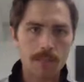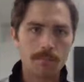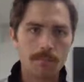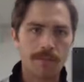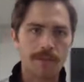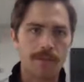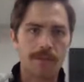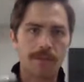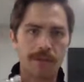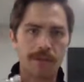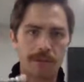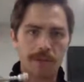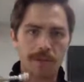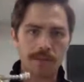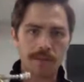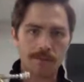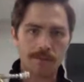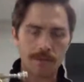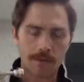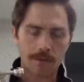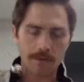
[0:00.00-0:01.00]
but the
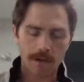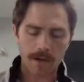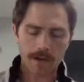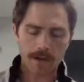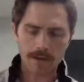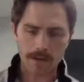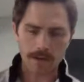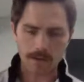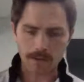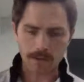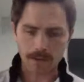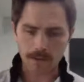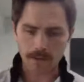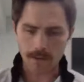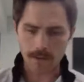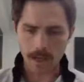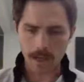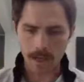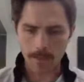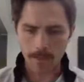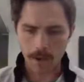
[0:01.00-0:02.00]
fingerings for the baritones
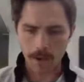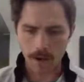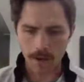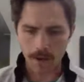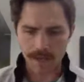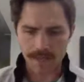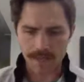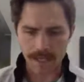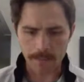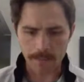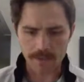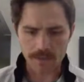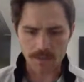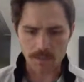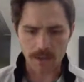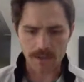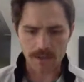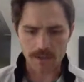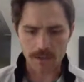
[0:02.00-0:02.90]
are the same as well.